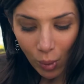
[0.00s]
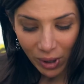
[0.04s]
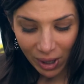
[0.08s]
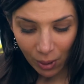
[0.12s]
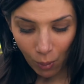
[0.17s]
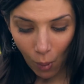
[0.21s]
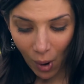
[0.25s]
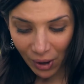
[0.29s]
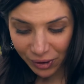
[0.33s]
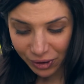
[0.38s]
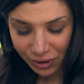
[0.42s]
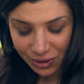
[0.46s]
What I
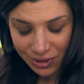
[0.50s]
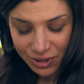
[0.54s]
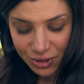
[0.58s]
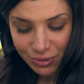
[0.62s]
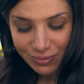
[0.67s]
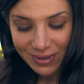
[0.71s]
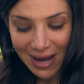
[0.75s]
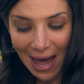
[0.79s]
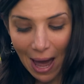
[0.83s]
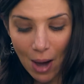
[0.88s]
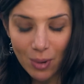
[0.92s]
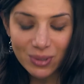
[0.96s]
want you to
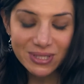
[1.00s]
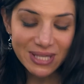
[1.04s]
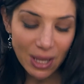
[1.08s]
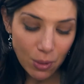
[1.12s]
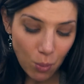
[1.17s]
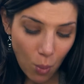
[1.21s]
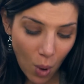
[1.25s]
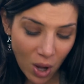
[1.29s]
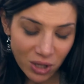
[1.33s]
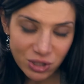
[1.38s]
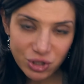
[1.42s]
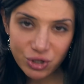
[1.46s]
do now is I
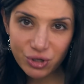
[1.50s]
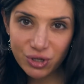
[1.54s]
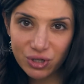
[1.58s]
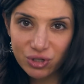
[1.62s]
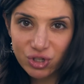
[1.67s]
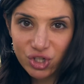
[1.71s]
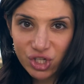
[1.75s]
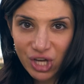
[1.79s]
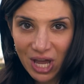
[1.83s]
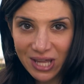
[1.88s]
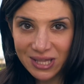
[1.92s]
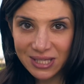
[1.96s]
want you to
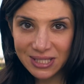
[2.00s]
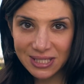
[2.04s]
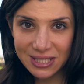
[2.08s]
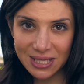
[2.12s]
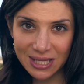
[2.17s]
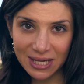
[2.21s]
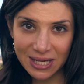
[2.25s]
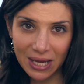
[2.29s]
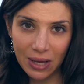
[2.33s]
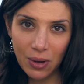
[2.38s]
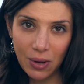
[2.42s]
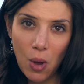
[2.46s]

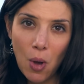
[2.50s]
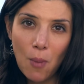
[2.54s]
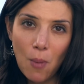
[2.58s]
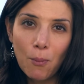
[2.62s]
gently